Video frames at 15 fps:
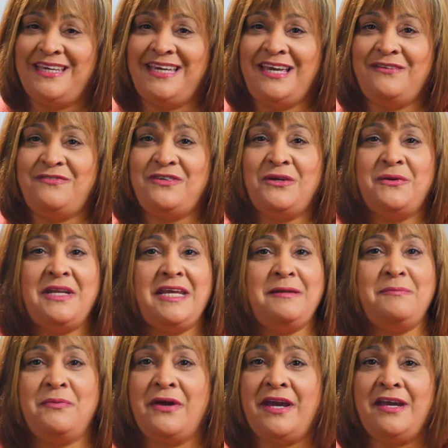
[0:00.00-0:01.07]
If you need
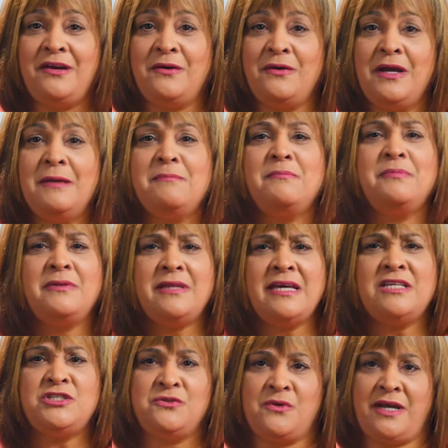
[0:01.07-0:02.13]
prayer,
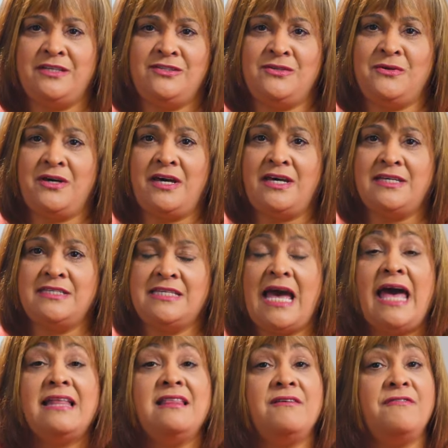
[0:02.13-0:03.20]
please write to us
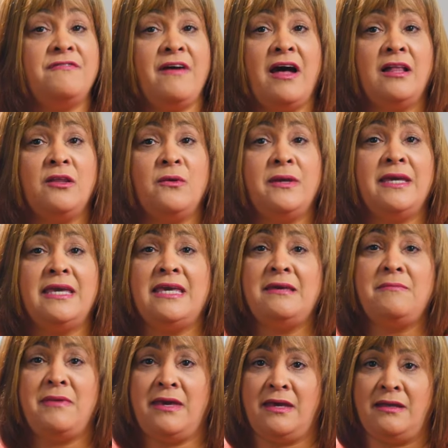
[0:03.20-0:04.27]
at the following
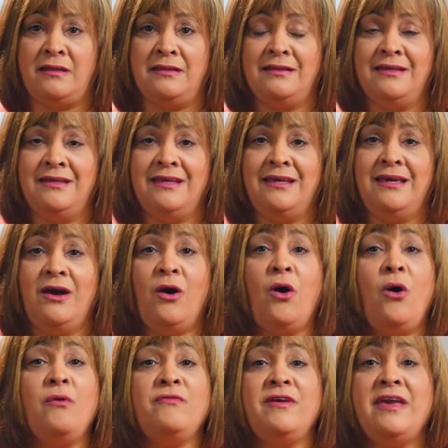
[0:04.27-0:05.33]
email,
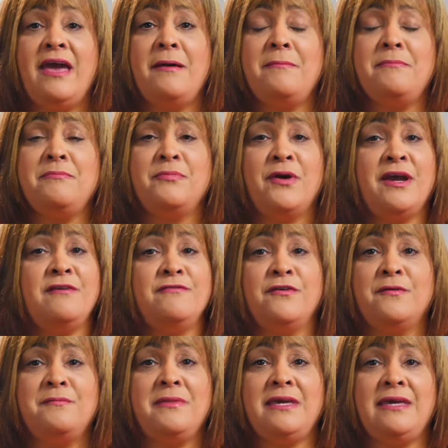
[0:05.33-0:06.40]

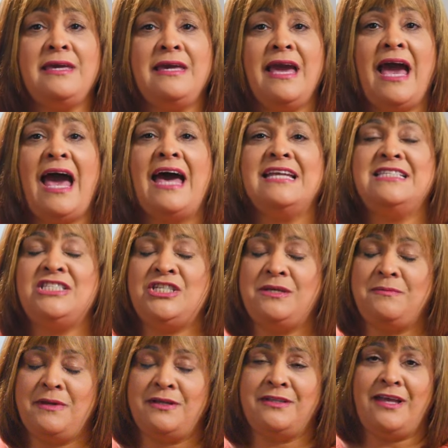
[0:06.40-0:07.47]

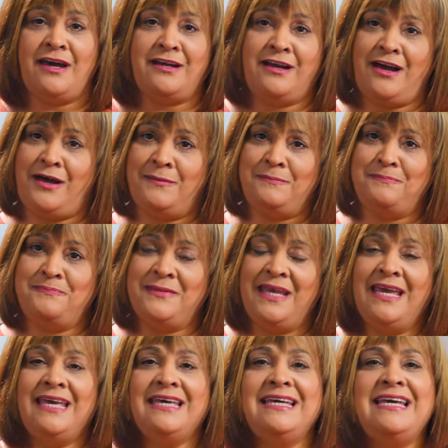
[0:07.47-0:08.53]
ovmprayforme@gmail.com.
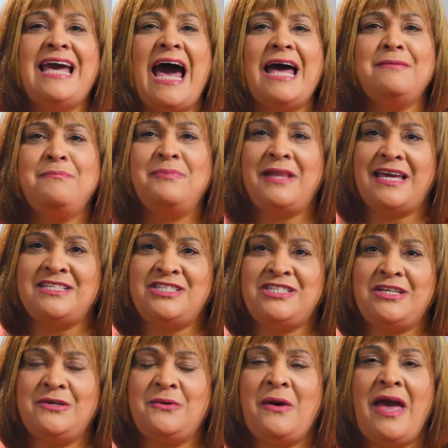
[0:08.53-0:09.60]
God bless
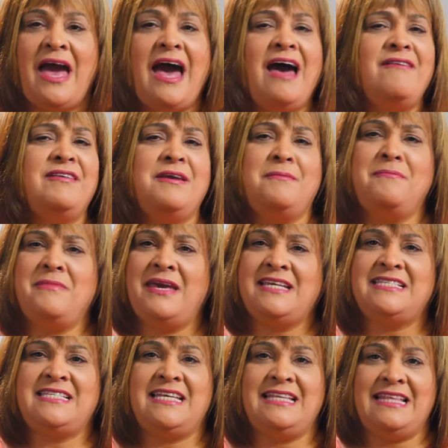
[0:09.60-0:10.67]
you. Have an
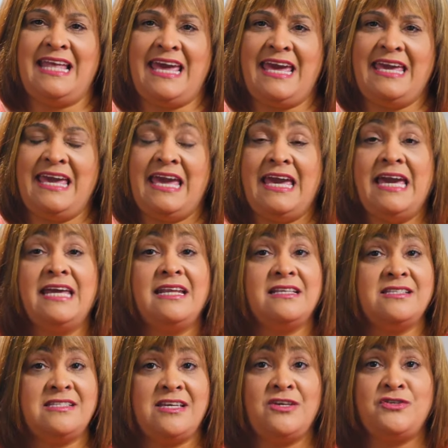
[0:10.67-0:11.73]
amazing day, and I'll
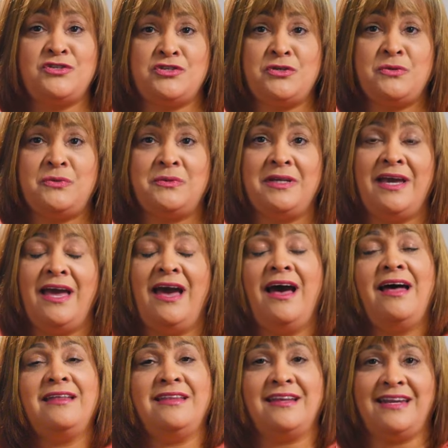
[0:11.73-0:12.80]
see you soon
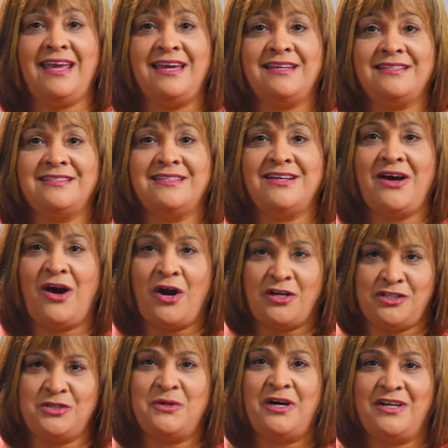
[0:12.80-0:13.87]
on the next Heart
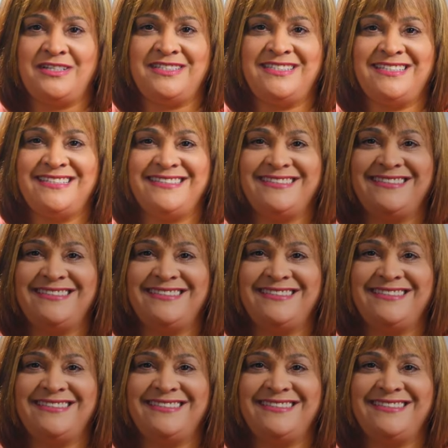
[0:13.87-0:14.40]
to Heart.